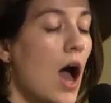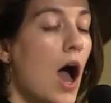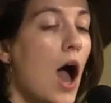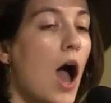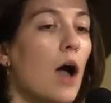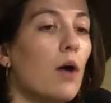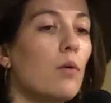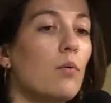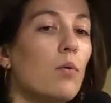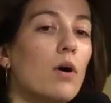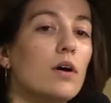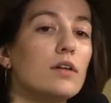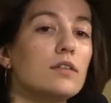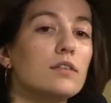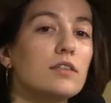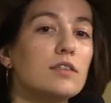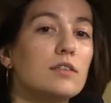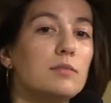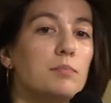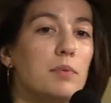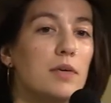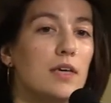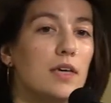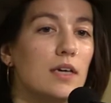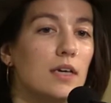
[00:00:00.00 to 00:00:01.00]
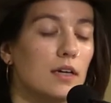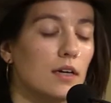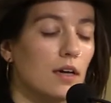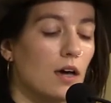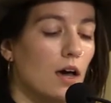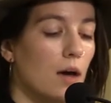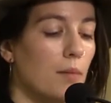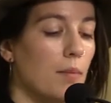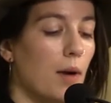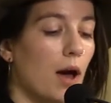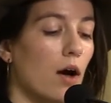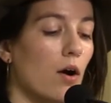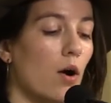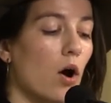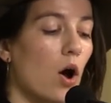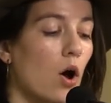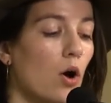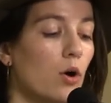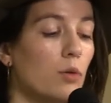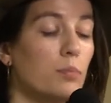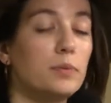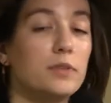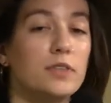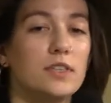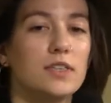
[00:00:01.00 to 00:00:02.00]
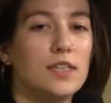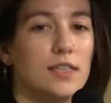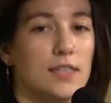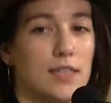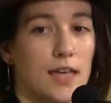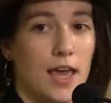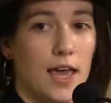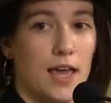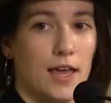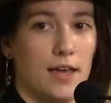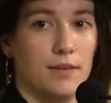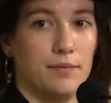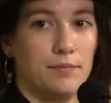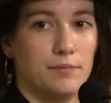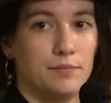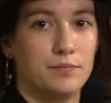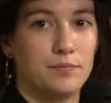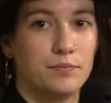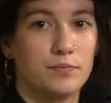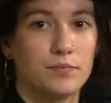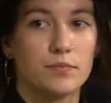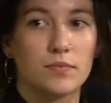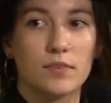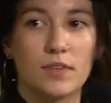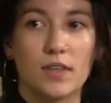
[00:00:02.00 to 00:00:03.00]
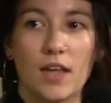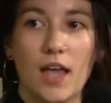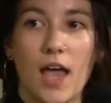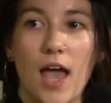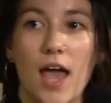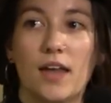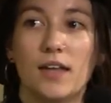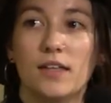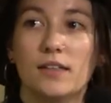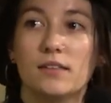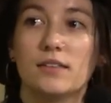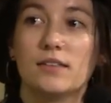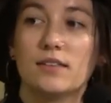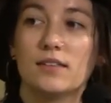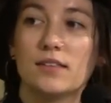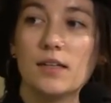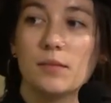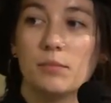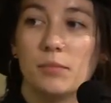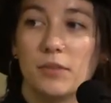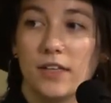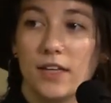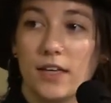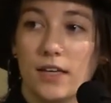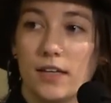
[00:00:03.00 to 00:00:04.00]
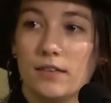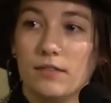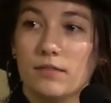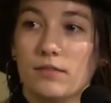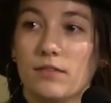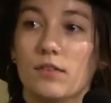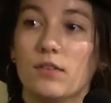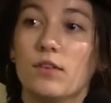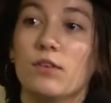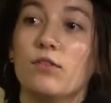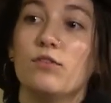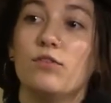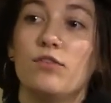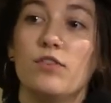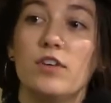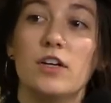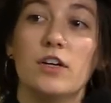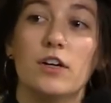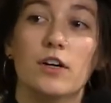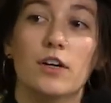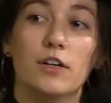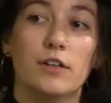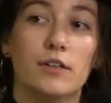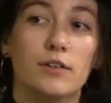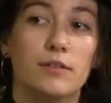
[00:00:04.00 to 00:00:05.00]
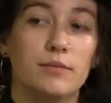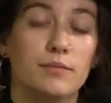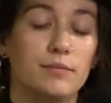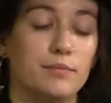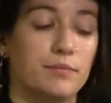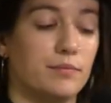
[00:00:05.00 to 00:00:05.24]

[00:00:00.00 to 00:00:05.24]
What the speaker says: I want to speak about hope today and its sibling, fear.